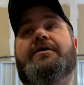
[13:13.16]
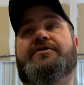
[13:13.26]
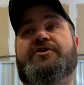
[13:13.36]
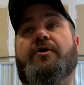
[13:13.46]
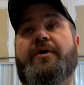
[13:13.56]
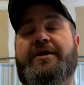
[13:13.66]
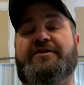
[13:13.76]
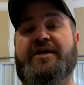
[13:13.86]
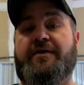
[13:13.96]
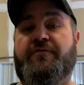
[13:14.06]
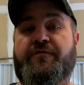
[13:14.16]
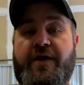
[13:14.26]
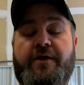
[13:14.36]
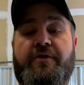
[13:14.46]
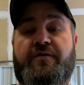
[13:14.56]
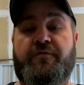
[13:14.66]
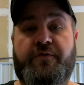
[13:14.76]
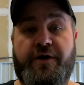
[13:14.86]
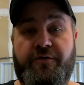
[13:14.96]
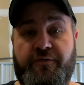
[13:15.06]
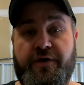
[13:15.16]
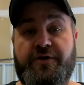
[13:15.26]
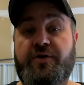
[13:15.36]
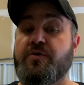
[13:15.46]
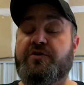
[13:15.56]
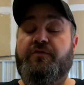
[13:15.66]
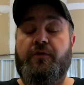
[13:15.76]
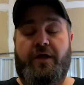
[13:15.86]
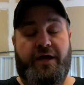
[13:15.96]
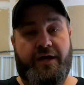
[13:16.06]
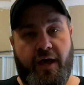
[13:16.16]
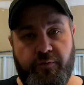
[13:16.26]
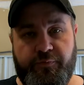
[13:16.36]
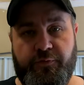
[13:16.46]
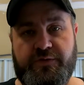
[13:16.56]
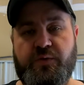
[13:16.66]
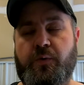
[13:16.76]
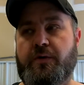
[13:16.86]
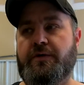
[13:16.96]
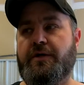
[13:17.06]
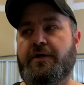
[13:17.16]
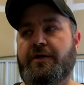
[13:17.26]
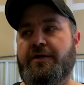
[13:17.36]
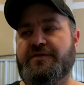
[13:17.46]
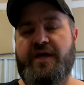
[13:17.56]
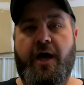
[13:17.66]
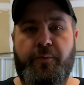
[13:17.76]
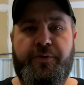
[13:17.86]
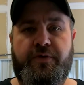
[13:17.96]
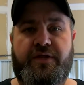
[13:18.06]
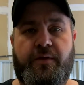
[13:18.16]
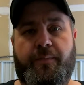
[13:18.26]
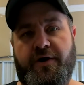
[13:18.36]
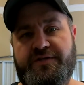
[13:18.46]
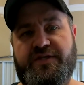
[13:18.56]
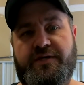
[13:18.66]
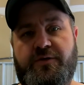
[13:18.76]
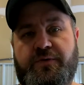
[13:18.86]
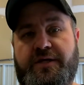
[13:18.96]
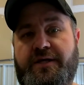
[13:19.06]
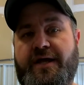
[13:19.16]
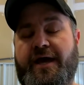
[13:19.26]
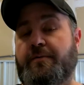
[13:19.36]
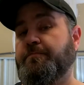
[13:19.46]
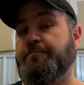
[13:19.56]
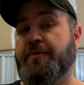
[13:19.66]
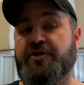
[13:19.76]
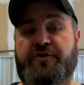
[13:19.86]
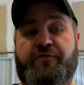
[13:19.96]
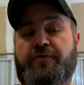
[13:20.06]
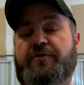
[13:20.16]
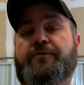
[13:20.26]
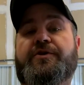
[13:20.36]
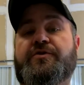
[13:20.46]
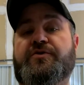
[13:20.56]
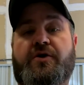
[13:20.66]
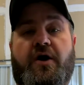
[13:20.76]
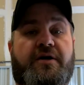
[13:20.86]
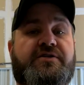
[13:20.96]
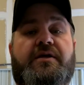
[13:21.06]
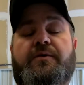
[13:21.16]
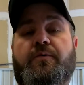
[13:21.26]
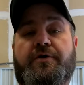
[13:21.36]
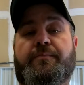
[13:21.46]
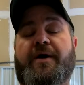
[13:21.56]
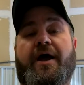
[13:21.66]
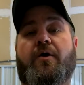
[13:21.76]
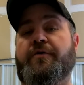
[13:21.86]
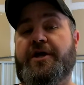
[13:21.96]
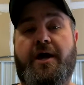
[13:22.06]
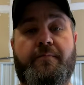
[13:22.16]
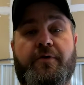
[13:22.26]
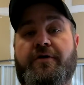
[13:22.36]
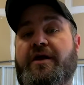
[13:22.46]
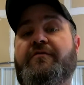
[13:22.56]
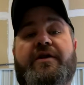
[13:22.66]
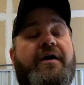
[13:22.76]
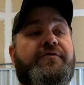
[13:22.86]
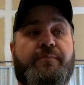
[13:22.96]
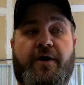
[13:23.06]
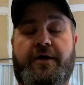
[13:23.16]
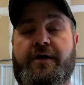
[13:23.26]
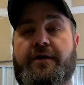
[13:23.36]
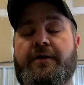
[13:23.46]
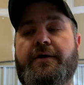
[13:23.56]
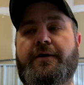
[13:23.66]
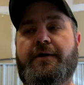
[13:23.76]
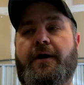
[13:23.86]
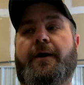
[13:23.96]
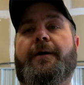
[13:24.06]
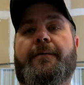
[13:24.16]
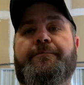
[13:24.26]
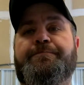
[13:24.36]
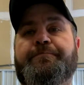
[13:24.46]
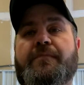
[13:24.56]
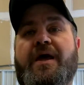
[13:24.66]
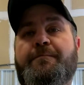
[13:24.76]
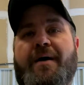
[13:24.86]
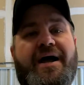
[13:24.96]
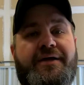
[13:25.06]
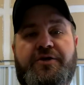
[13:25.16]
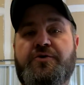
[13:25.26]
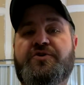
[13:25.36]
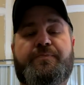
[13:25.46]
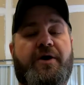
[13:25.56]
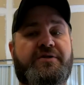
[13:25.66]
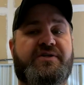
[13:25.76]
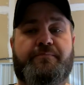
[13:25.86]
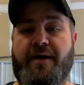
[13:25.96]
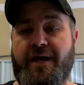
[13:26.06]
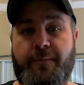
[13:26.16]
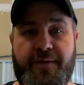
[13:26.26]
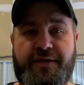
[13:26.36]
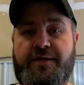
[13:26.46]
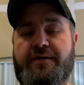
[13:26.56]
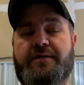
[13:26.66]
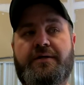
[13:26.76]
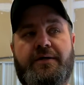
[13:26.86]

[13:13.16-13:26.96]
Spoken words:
So it is a very, very, very useful and helpful tool to help you get the parts that you need at a much further reduced cost than it were to buy OEM or even aftermarket. And buying used parts, in my opinion,